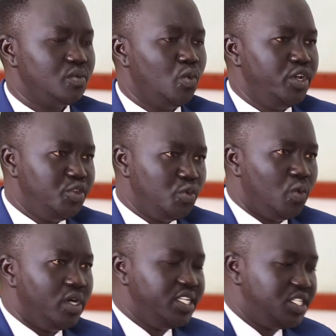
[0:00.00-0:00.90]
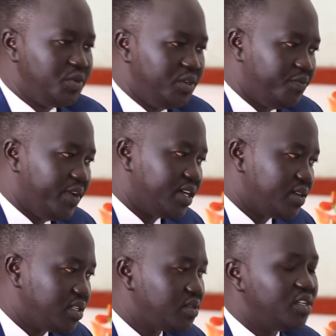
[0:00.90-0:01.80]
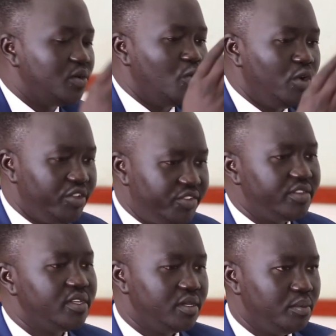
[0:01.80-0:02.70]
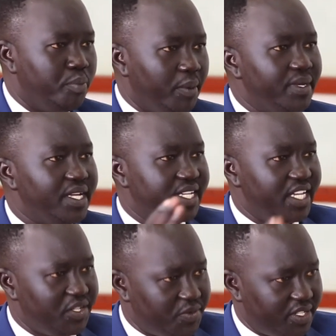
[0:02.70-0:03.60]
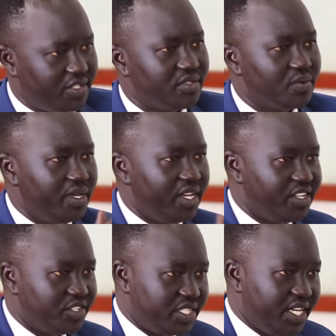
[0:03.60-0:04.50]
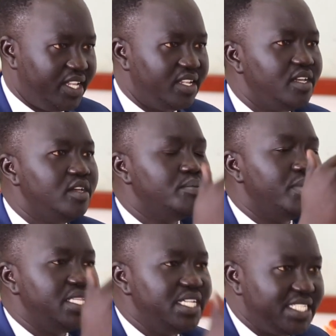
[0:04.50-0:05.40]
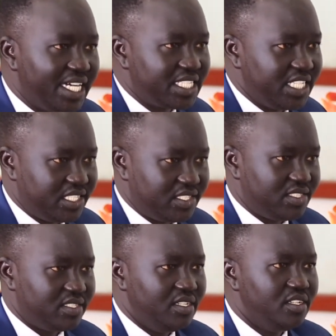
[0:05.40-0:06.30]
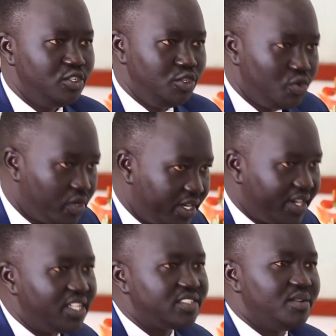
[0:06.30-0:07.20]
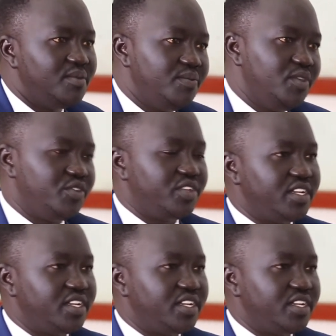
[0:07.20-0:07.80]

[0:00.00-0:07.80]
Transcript: What you wanted to effect was public interest, we understand. Well, but the tactics, do you regret some of those